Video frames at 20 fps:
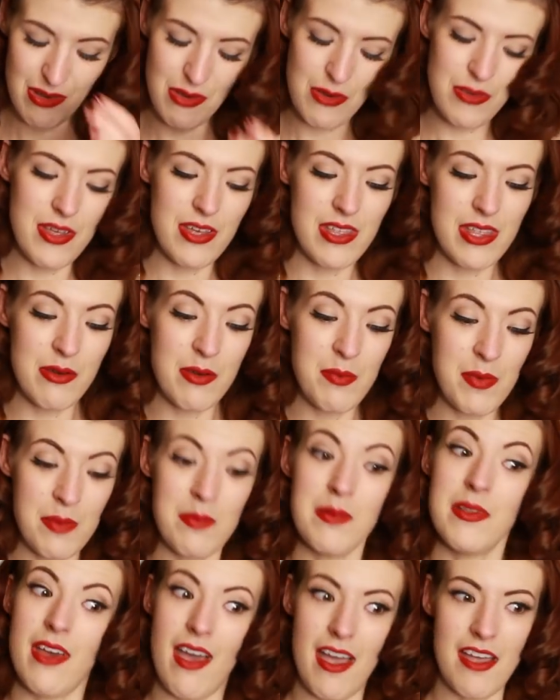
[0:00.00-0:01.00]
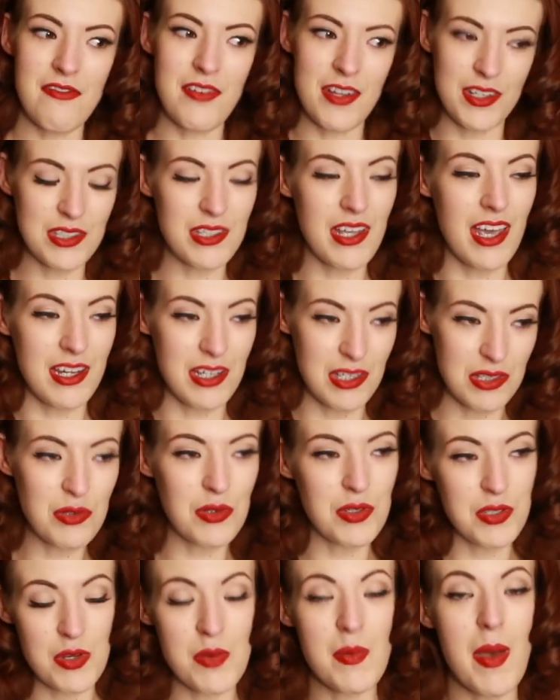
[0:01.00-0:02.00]
Although there were people that I felt I could
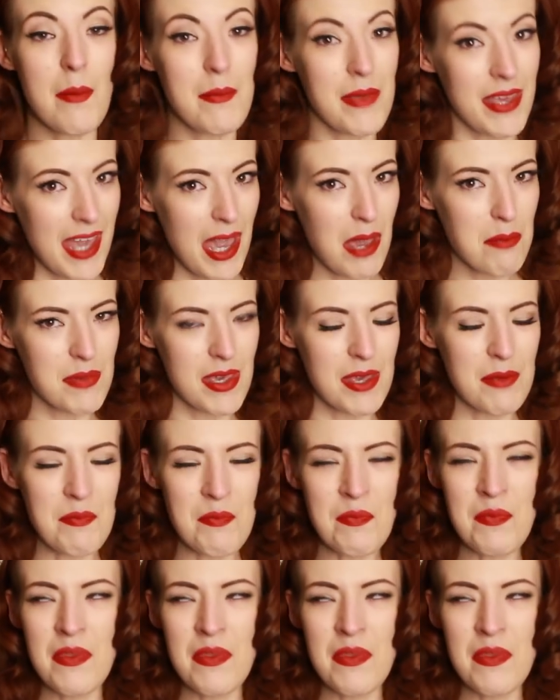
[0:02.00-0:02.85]
talk to about being happy.